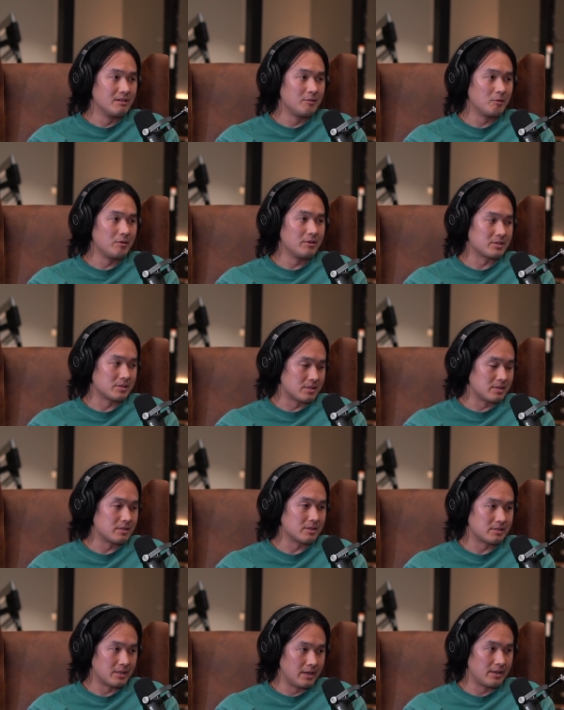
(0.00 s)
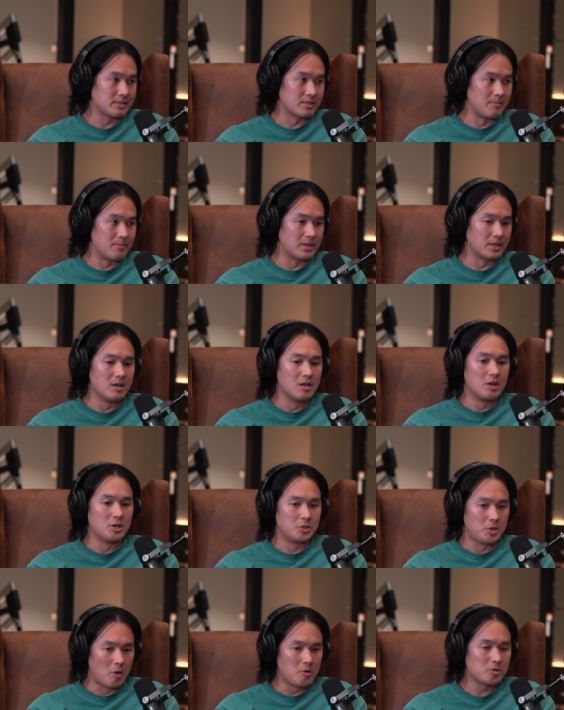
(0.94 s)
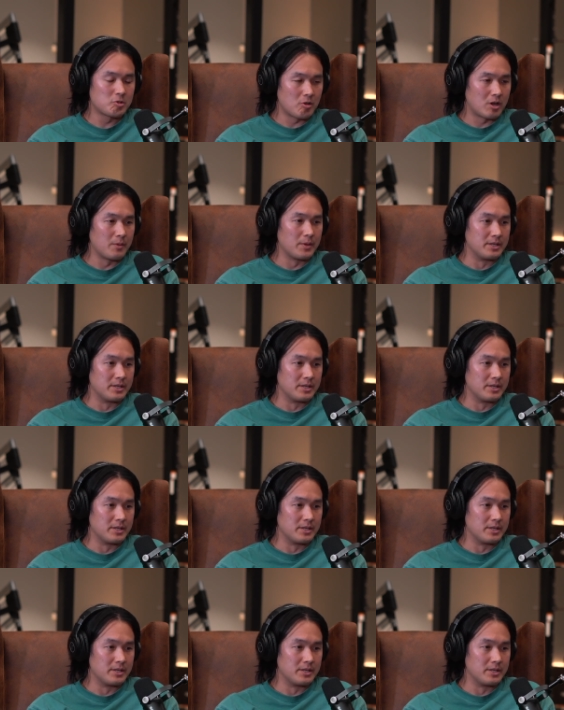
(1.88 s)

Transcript: If you want to succeed at something, don't try